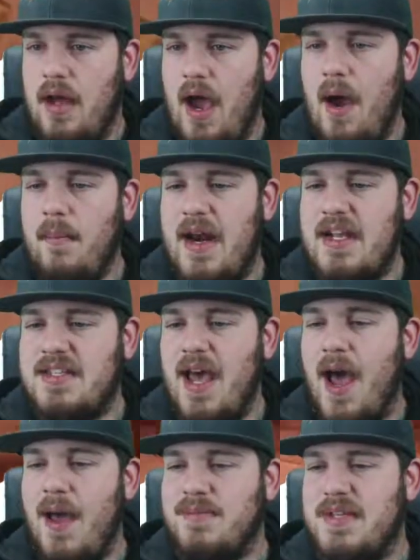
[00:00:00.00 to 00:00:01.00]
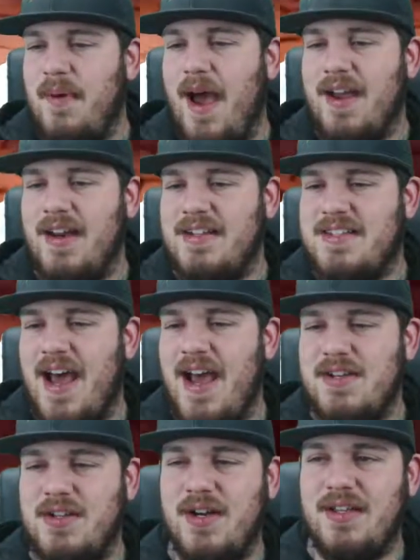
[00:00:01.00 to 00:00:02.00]
How many times am I going to
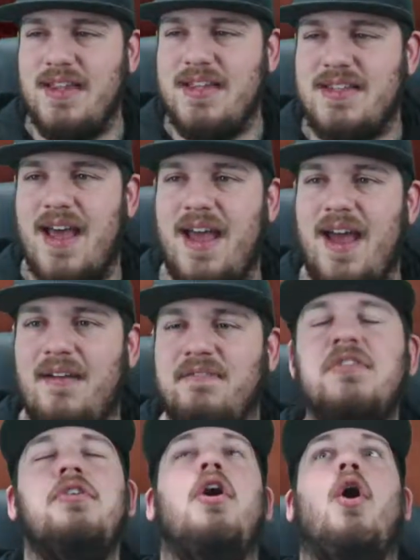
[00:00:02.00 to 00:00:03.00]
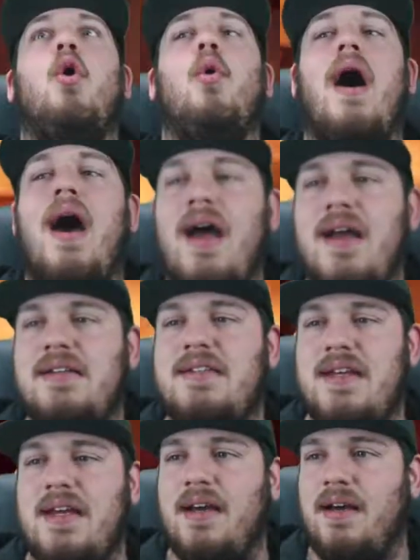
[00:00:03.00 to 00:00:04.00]
die during this? I have no
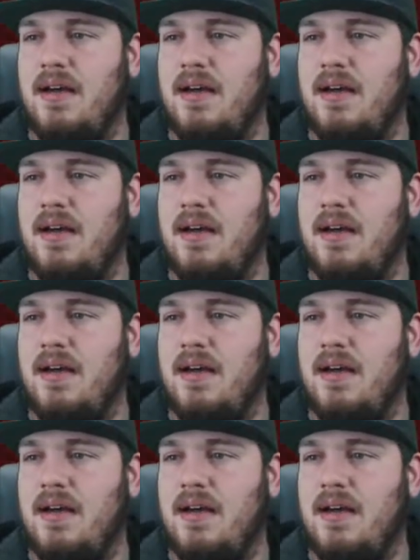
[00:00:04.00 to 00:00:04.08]
idea.